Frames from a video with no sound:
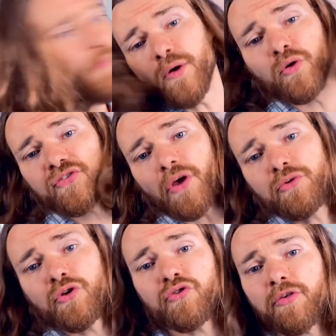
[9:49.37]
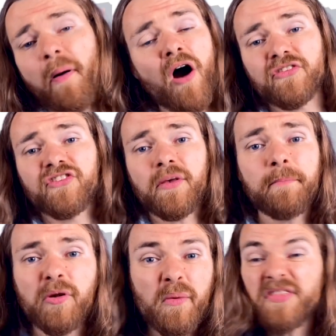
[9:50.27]
also use the past
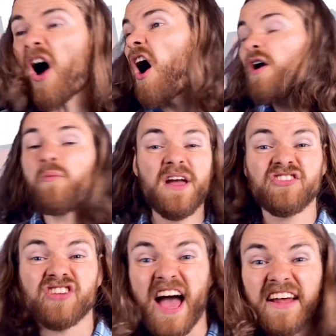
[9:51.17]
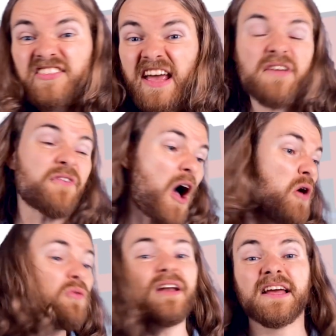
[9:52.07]
simple with I wish and if
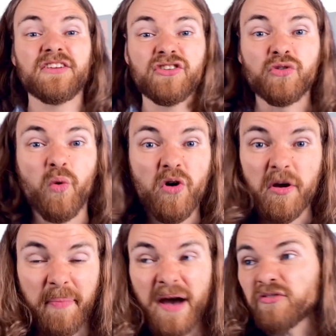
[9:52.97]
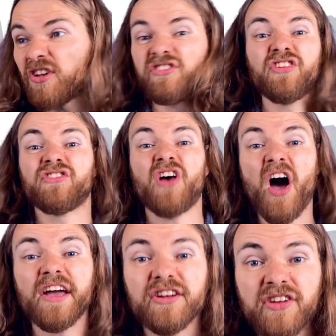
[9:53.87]
only to talk about a
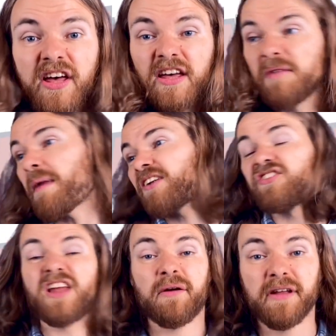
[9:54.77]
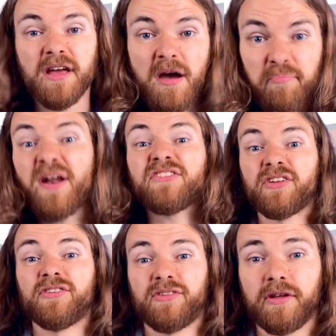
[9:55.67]
desired imaginary
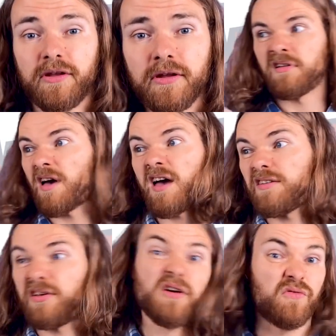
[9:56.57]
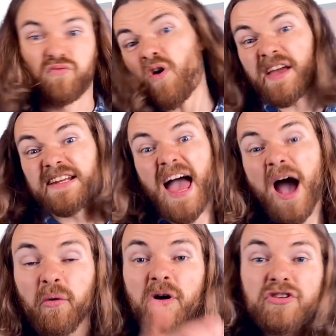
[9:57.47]
present. And right
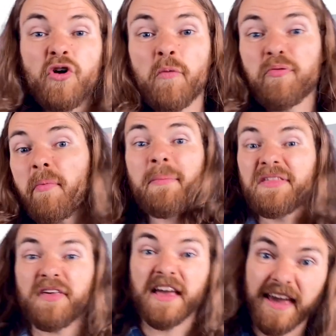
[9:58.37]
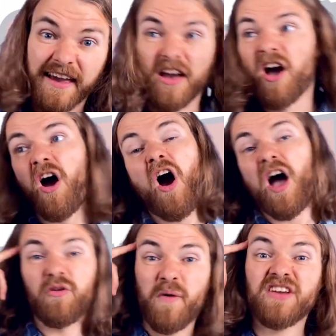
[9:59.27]
now, you're probably thinking,
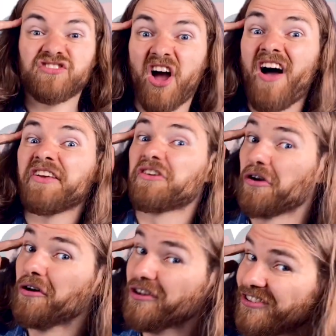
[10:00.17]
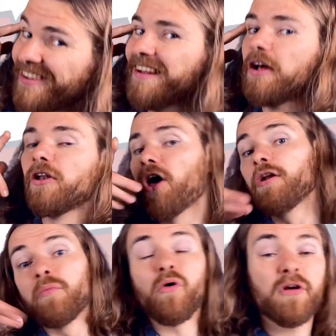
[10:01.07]
I wish I could
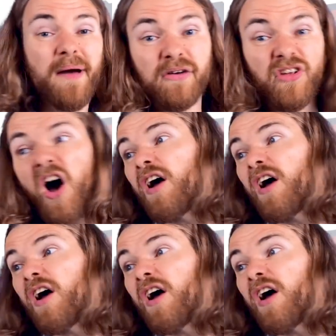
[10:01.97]
learn more about I